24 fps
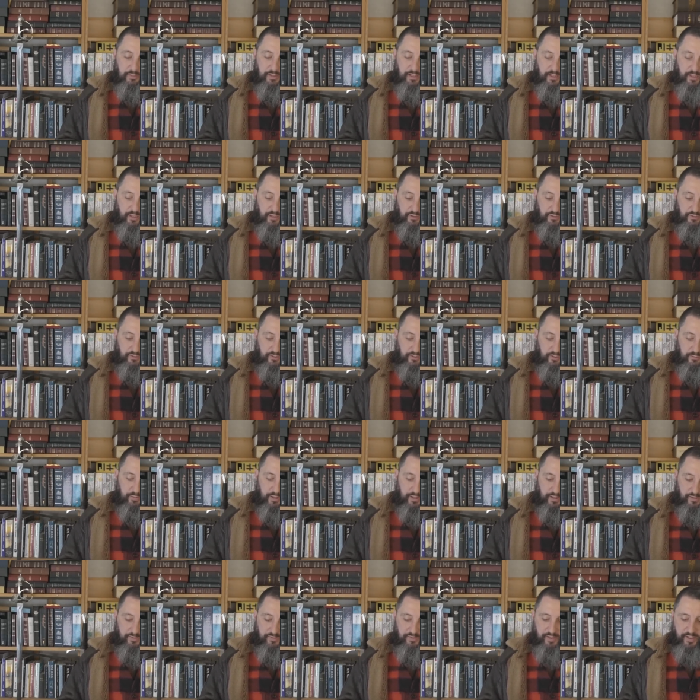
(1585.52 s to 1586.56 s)
being understood
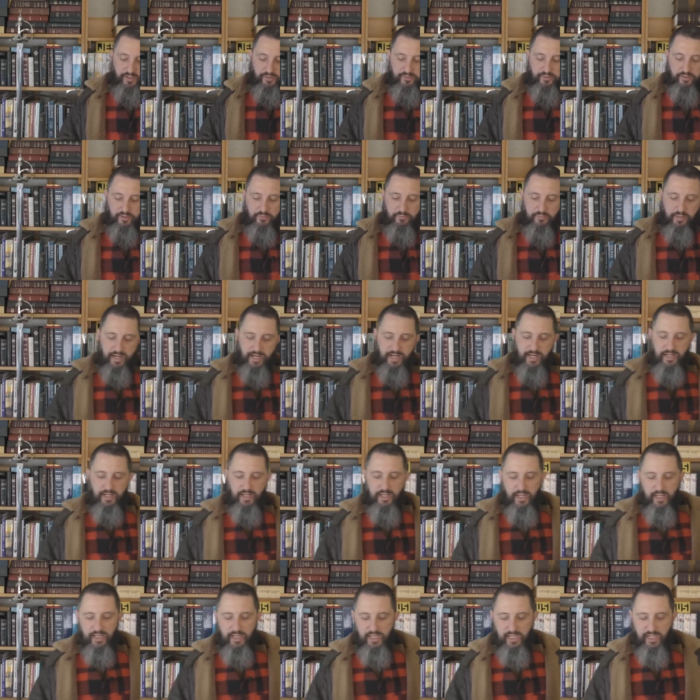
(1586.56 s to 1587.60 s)
by the things that are
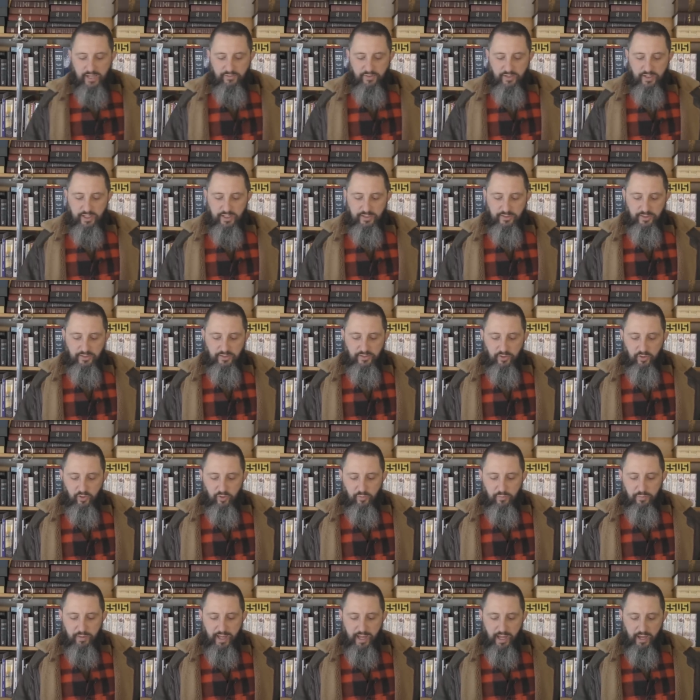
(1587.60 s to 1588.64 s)
made, even his
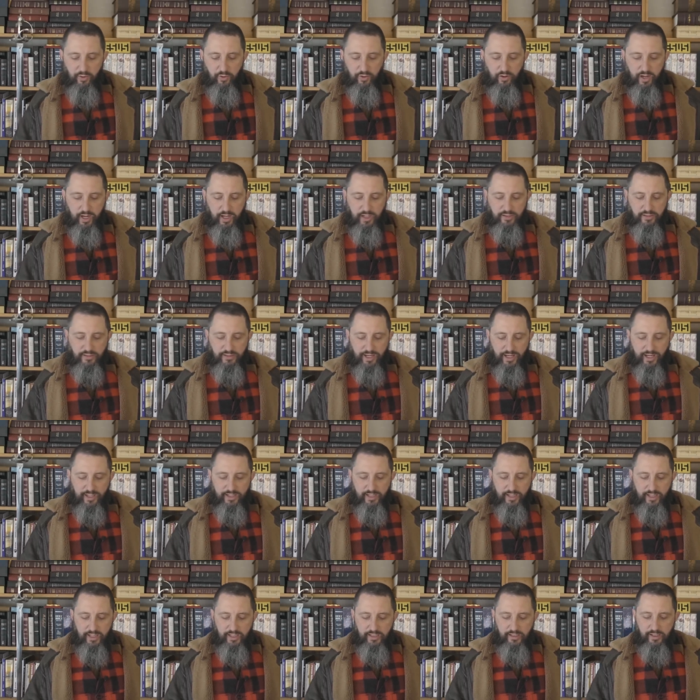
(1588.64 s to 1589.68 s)
eternal power and
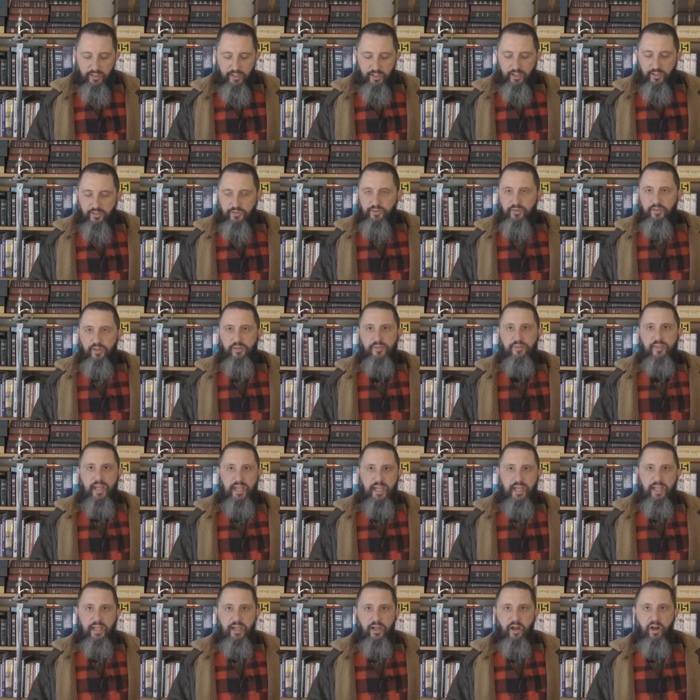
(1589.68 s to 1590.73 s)
Godhead, so that
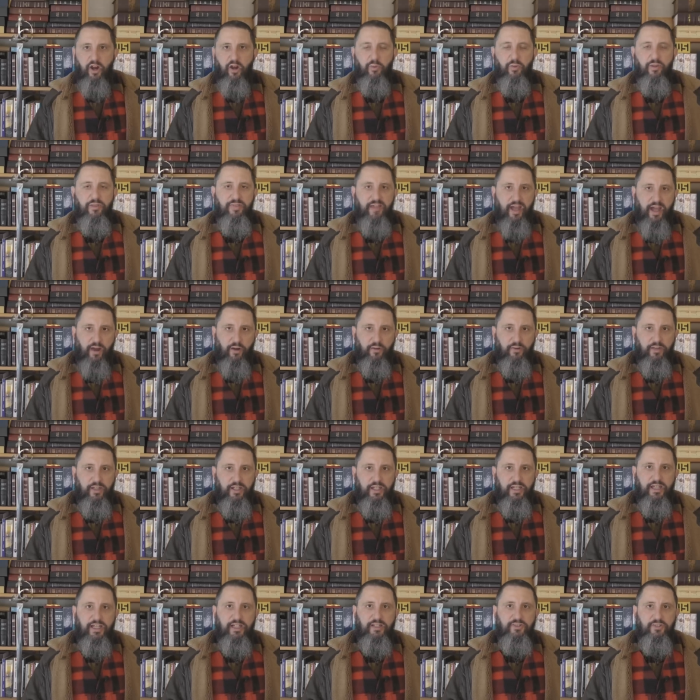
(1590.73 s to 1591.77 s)
they are without
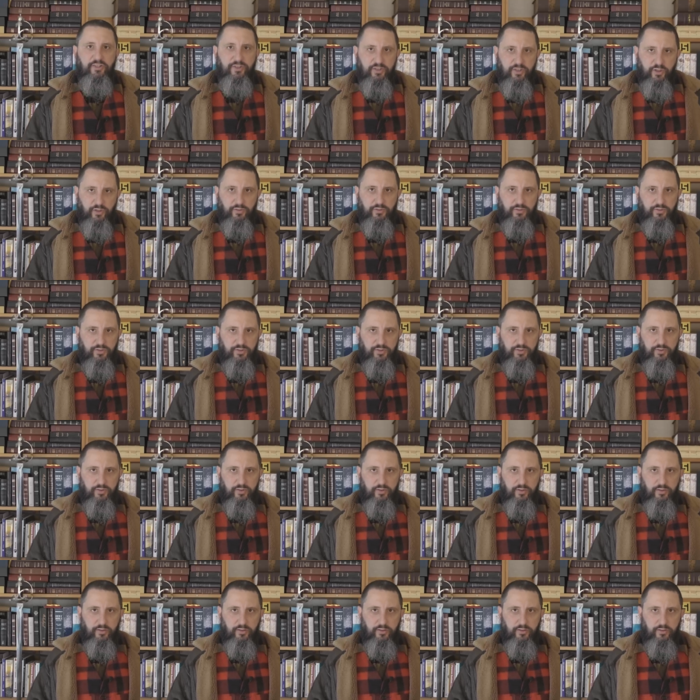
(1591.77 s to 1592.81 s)
excuse.
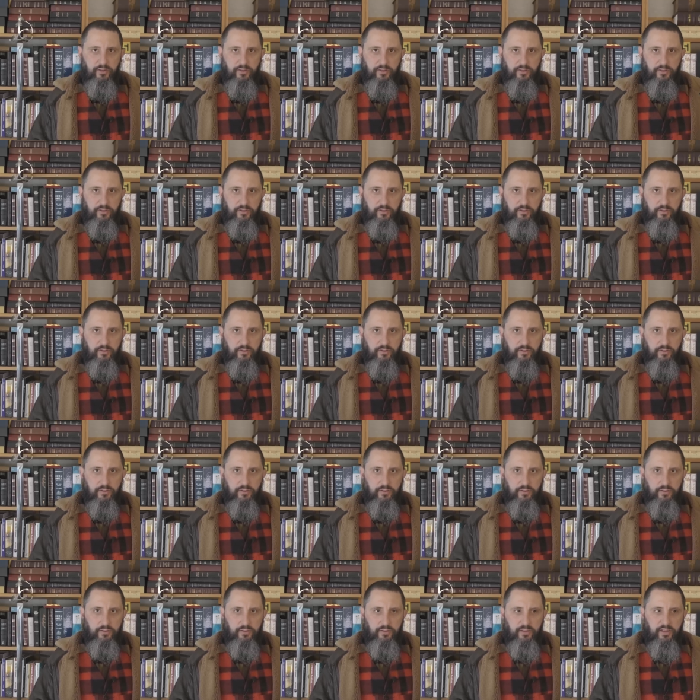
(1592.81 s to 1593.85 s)

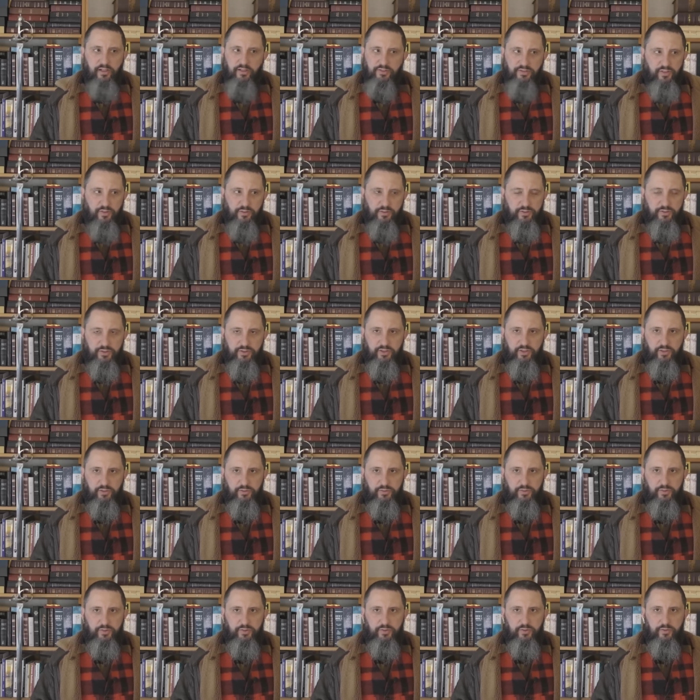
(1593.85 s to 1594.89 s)
There is no
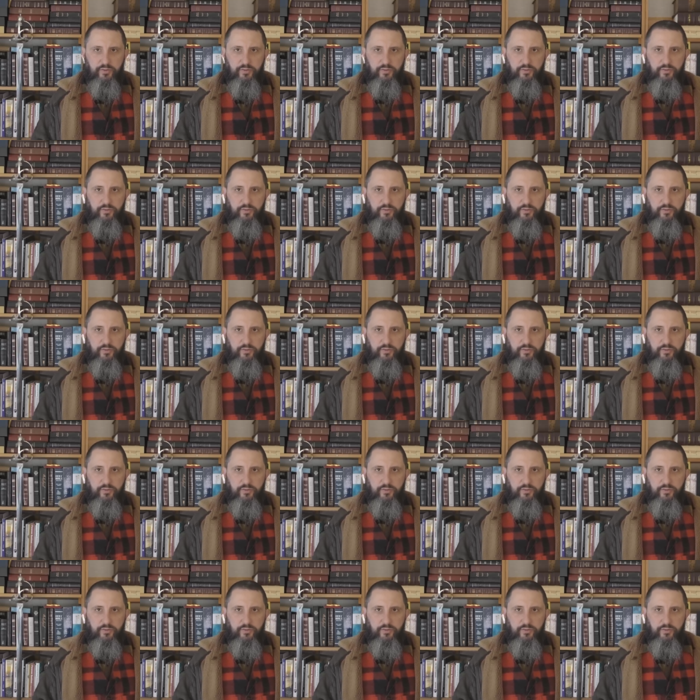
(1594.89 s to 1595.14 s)
excuse.